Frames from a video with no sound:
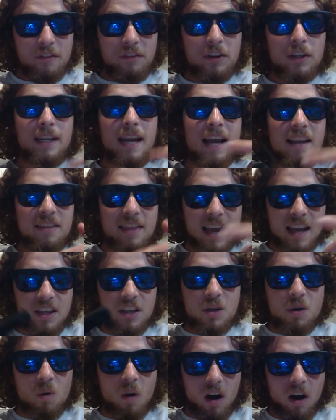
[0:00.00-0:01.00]
forget that
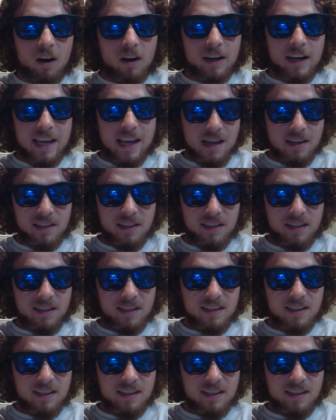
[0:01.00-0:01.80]
you are it,